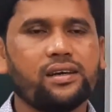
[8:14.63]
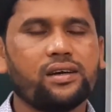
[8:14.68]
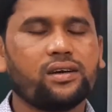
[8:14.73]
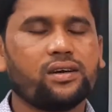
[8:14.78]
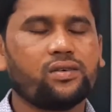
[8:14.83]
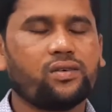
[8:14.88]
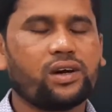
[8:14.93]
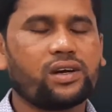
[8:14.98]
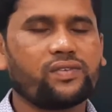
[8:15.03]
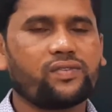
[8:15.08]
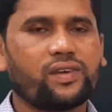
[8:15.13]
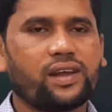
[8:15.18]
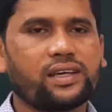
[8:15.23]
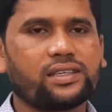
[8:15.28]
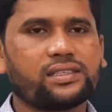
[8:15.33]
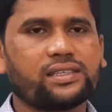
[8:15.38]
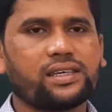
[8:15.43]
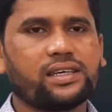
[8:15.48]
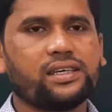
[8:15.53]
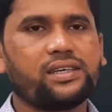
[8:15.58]
what
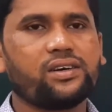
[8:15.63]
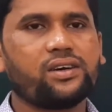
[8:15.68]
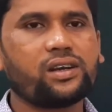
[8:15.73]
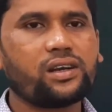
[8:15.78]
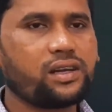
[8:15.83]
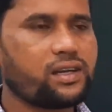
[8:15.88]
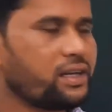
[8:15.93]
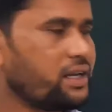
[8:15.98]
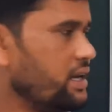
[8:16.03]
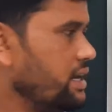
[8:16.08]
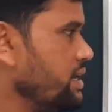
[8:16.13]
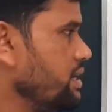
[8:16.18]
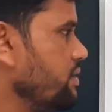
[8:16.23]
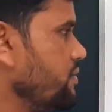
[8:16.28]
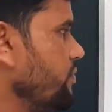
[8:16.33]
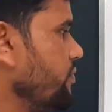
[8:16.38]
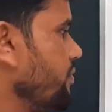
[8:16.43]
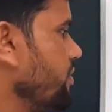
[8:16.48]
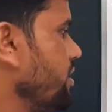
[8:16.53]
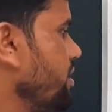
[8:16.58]
plus a or an.
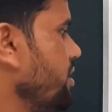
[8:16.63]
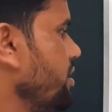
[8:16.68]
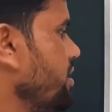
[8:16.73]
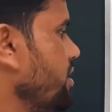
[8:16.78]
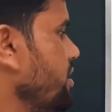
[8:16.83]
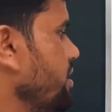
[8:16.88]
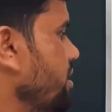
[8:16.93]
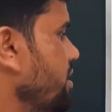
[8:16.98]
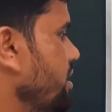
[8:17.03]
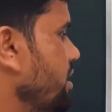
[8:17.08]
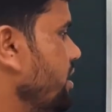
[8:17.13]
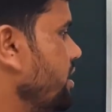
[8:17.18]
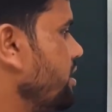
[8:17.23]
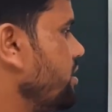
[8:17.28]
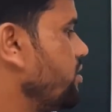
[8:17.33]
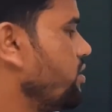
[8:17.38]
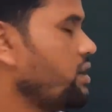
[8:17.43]
And